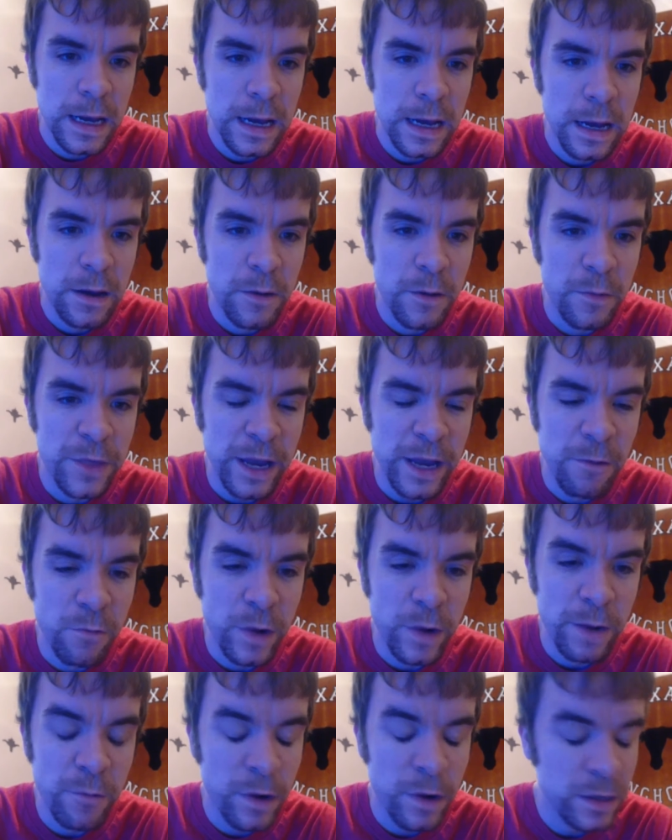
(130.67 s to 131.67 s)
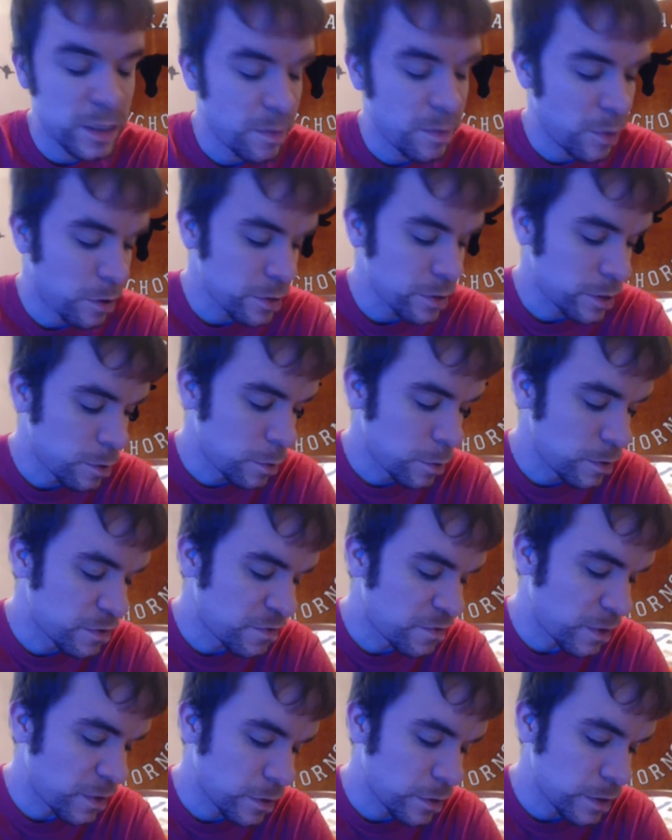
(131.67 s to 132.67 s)
we went to Barnes & Noble's
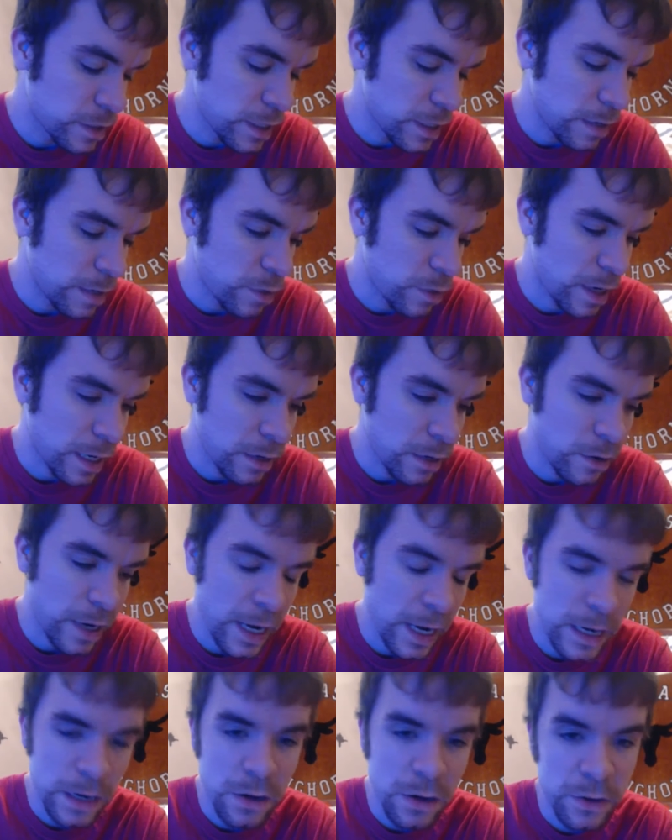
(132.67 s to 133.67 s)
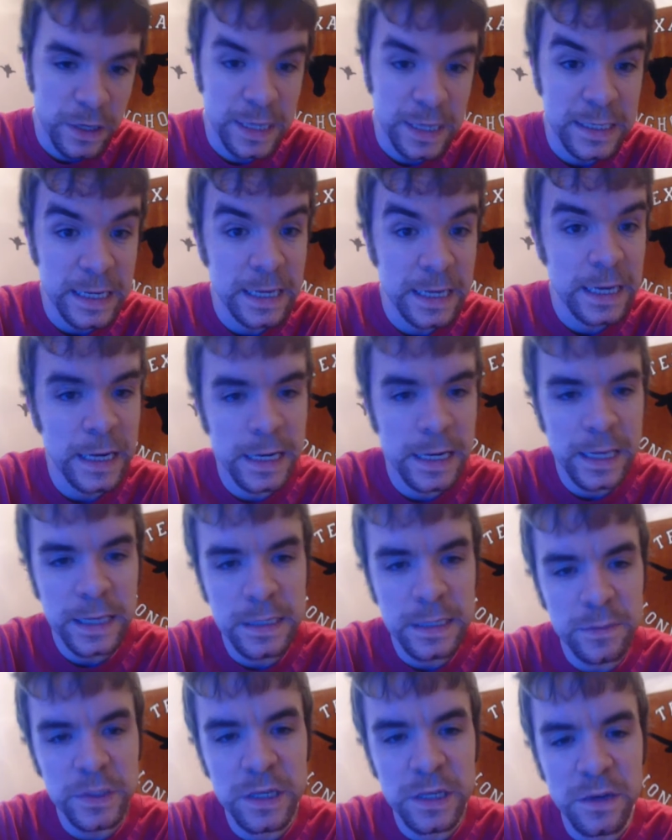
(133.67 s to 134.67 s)
first, and we're like, okay, because they needed to get
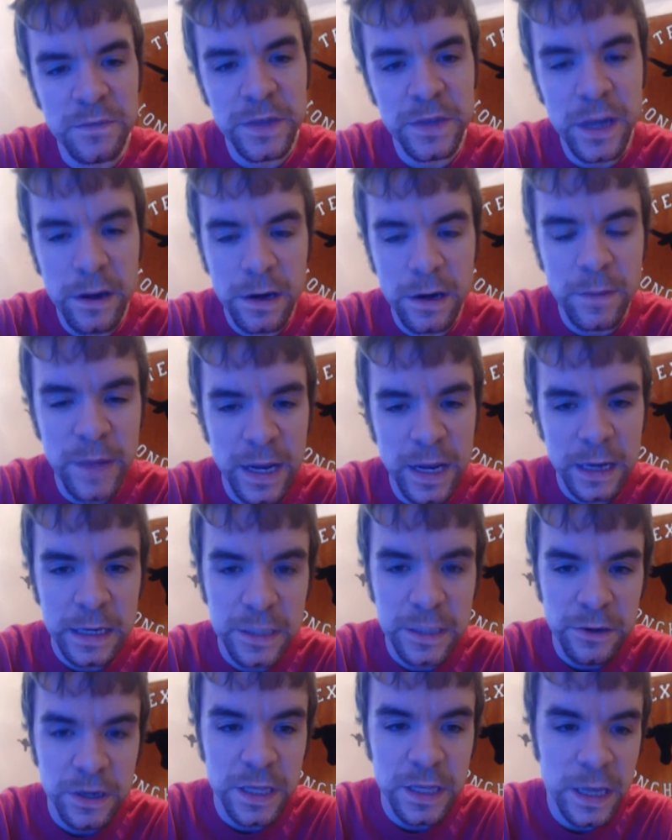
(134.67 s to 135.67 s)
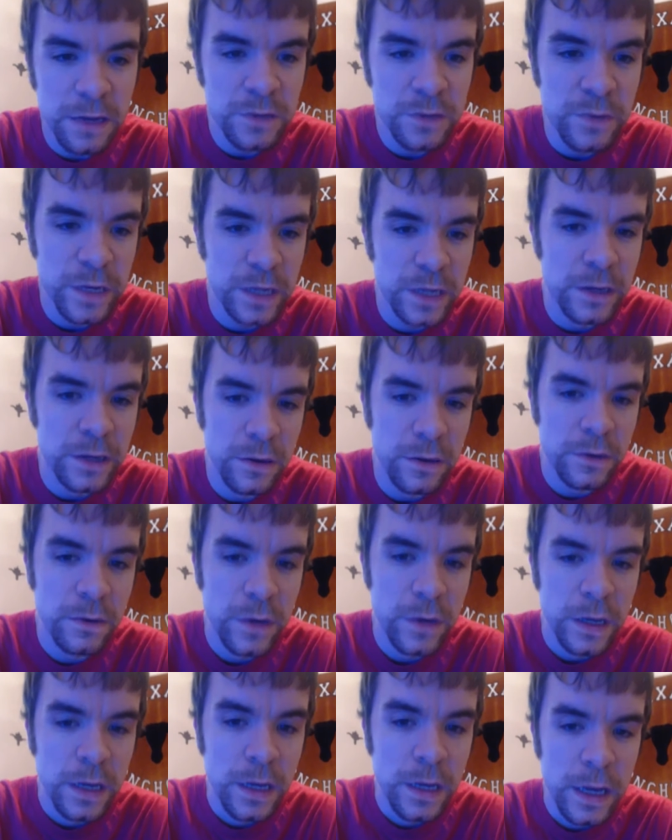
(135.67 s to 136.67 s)
some stuff there, and I'm like, is there anything else we need to do?
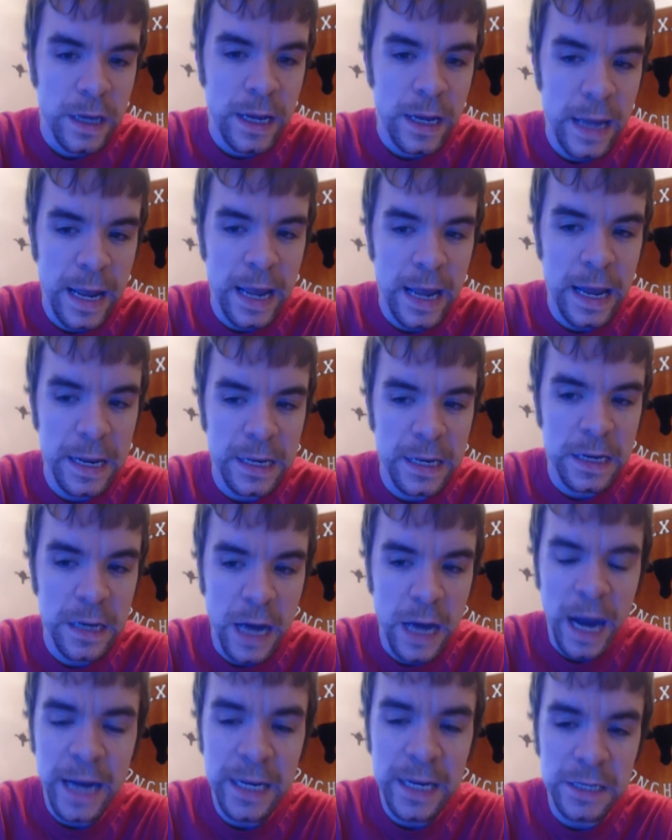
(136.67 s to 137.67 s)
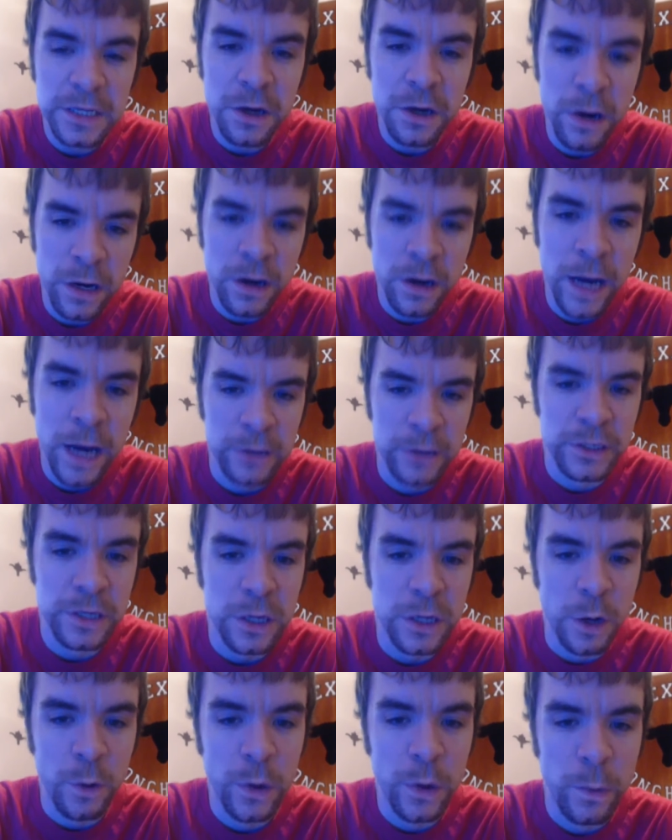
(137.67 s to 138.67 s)
And, hi, Katardo, how's it
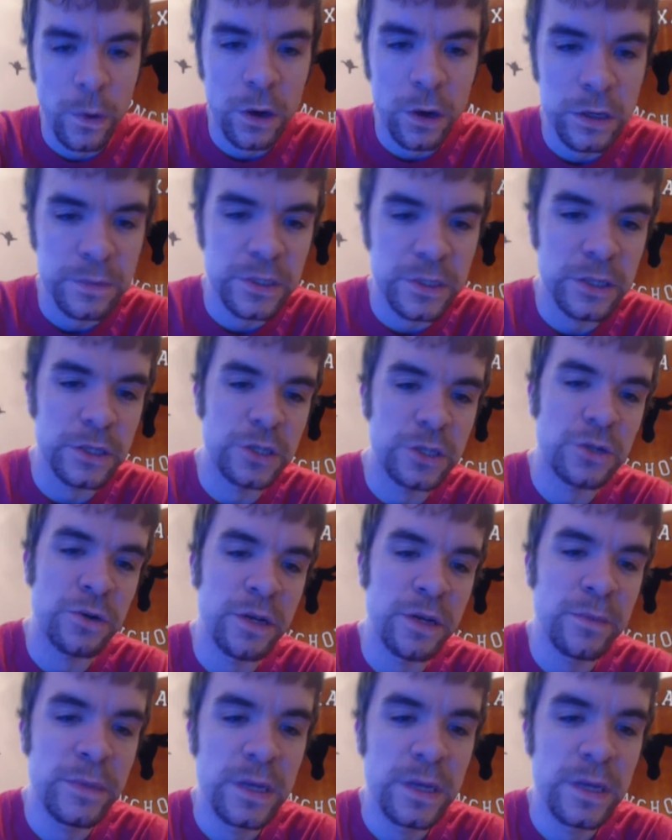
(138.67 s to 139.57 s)
going? Welcome to the stream.